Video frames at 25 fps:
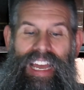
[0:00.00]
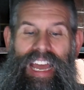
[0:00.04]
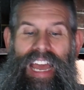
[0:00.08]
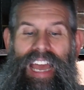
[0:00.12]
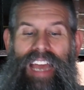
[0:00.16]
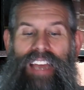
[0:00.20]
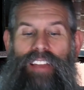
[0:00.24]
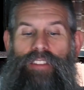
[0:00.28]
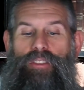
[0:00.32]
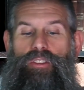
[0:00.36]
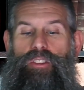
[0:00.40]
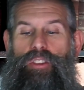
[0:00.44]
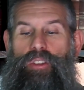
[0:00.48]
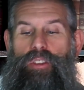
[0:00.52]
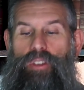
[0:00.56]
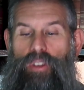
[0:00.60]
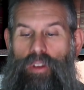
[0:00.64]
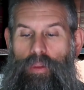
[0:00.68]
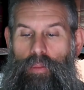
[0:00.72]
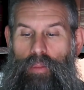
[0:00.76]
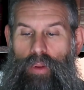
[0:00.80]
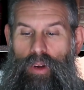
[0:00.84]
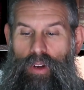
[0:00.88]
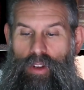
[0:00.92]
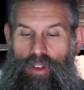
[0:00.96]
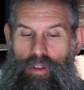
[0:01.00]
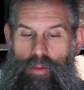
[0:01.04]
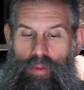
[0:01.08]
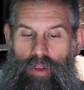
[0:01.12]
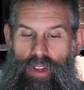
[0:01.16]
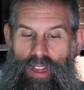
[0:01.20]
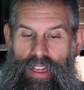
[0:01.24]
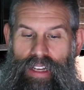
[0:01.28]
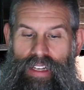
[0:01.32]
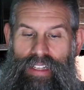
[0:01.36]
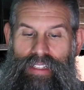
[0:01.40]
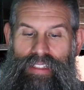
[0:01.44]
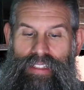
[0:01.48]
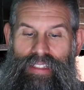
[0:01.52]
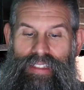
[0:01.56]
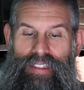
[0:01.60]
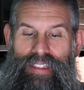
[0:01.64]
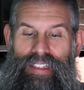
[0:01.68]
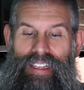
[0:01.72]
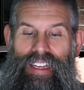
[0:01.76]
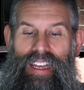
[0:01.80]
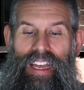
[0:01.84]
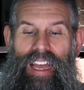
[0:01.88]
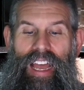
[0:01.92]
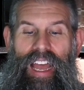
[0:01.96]
"and to your birthplace,
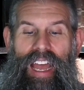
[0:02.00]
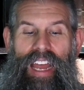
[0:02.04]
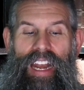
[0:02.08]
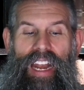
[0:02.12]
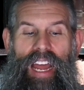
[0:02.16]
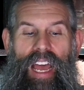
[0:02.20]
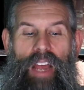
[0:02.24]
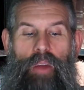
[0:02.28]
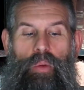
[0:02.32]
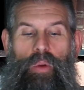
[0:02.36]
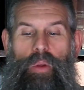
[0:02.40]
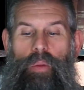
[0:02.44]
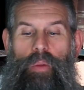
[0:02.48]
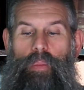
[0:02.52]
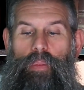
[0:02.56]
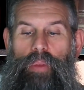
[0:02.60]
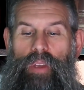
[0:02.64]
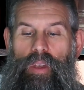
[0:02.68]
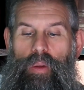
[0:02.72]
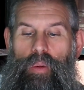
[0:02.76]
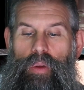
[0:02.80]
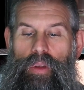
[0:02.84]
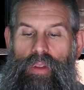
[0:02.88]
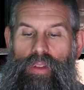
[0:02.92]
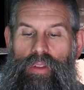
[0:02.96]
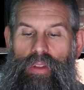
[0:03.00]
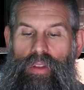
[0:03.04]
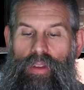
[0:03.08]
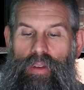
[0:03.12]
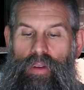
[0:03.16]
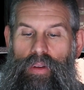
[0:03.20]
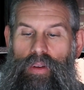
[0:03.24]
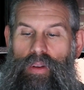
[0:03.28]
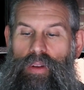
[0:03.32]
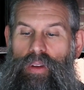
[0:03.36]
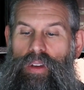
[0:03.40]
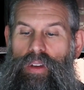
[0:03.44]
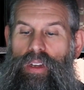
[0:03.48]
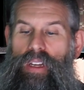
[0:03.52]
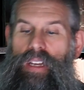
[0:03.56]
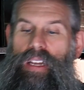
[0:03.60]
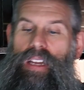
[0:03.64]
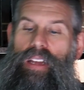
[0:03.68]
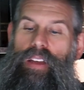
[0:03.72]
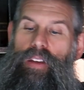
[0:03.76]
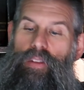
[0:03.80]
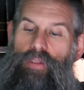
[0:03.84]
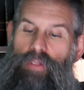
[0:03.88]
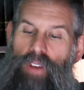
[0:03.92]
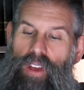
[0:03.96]
and I will be with you.
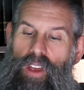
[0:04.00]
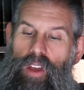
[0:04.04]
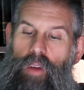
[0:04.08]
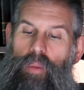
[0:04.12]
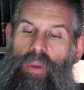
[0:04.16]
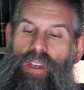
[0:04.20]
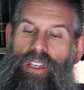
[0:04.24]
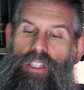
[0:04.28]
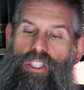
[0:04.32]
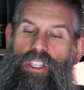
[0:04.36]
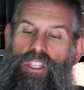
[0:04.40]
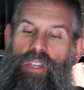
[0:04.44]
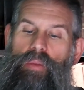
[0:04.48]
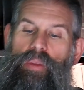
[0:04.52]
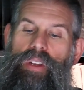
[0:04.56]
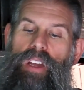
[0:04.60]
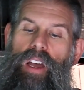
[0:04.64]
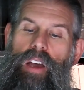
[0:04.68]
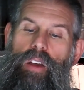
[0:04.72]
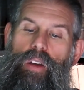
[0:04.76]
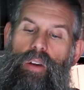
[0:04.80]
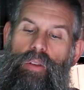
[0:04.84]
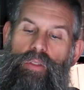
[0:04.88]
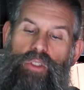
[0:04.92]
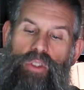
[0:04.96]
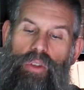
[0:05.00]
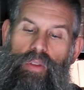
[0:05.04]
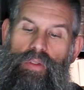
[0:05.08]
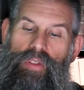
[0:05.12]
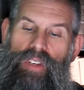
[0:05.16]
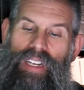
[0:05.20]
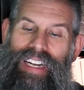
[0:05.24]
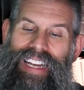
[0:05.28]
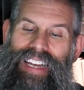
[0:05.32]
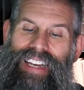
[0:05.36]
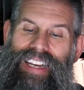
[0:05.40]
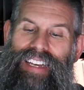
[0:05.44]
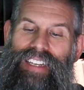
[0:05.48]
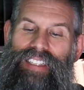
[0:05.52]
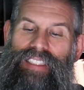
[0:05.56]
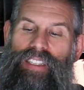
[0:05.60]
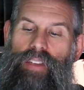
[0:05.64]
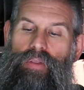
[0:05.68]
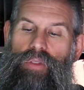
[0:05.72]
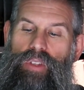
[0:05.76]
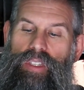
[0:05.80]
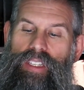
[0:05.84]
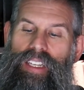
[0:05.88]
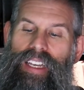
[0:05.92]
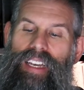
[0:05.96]
Vayomer Hashem Yaakov shuv el eretz
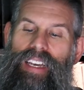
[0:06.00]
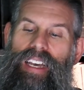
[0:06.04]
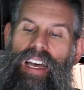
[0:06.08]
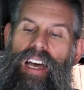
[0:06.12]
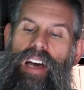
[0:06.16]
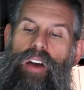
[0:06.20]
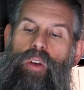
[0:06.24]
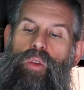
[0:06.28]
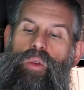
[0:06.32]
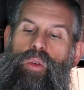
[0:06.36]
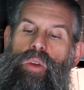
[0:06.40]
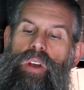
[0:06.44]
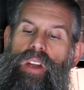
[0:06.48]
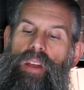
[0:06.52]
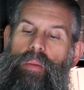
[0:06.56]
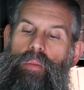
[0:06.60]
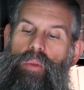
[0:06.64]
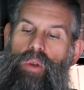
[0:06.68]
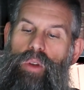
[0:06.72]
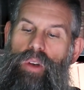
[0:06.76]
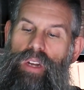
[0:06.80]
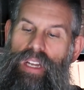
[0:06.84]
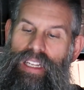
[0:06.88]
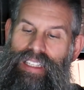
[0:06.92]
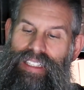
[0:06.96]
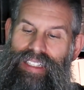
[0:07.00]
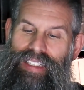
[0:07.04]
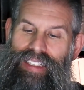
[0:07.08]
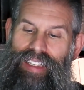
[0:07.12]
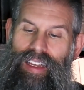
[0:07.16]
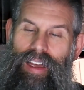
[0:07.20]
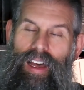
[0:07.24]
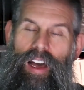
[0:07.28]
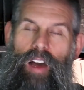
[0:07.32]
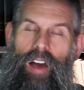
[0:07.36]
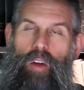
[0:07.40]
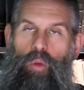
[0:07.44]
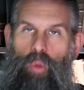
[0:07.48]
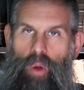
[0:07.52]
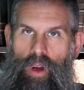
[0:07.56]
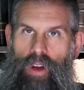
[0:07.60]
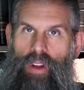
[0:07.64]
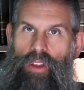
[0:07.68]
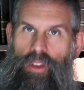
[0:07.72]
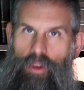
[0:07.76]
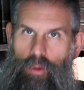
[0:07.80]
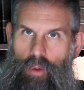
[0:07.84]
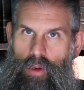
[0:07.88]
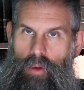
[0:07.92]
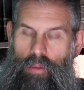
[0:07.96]
avotecha ulemoladetcha," where
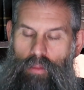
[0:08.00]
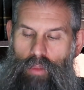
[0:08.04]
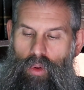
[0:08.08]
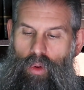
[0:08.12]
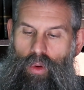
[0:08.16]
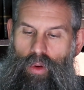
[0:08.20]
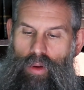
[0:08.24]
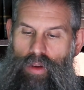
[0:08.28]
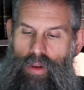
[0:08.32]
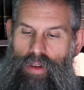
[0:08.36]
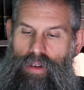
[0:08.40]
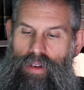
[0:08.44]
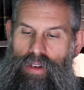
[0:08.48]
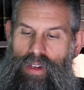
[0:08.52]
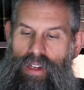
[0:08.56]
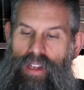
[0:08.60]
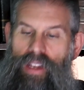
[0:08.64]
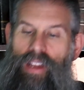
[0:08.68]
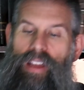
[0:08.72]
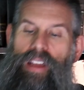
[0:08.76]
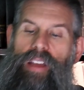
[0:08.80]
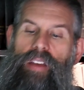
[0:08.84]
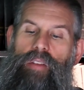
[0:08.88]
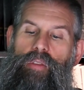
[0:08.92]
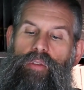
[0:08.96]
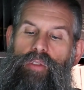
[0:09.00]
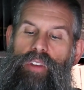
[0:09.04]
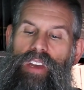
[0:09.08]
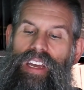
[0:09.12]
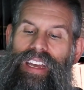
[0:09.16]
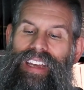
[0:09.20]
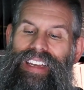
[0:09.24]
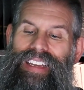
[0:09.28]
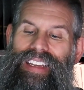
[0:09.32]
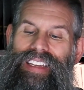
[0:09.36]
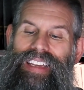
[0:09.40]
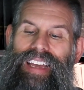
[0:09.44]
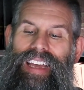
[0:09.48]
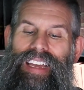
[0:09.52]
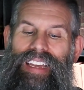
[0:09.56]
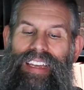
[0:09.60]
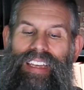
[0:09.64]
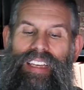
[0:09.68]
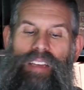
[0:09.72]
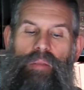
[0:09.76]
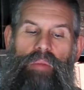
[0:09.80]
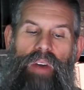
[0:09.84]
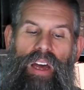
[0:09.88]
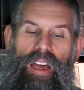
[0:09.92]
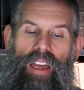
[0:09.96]
you were born, "ve'yeh
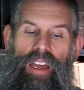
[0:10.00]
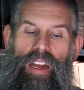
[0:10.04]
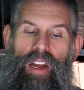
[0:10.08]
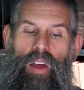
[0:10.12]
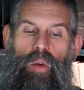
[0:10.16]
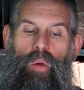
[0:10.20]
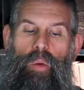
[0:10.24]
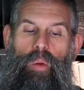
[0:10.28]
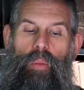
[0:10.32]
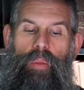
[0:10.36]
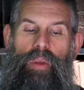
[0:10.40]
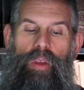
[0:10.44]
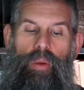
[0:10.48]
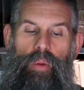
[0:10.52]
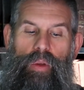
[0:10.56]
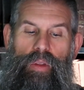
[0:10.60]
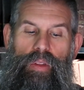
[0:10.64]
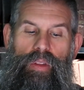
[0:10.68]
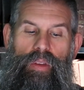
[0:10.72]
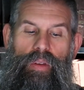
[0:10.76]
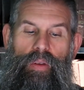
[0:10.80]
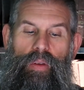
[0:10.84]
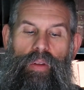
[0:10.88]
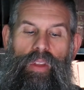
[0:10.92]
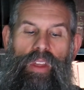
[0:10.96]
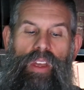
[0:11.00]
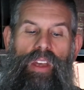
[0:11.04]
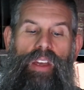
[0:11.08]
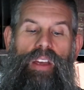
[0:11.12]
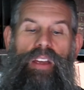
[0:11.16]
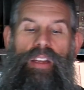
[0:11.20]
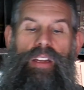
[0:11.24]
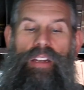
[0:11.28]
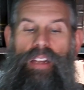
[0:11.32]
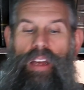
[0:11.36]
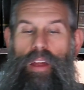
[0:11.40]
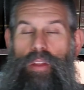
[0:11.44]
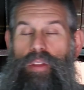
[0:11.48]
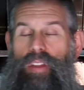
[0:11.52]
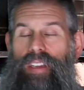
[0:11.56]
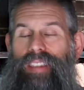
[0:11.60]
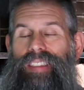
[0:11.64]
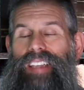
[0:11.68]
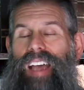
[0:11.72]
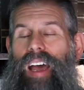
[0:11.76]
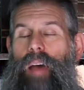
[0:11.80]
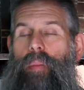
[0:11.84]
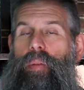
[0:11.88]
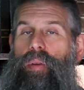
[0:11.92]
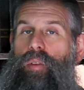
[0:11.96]
imach," and I will be with you. Now, this
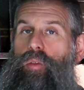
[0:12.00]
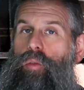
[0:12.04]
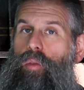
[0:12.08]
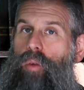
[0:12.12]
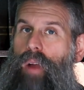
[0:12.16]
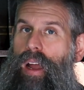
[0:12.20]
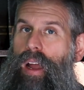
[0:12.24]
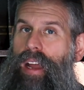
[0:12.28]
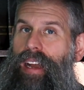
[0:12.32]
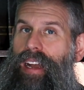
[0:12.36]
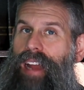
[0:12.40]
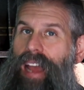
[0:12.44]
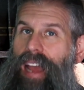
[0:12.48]
happened right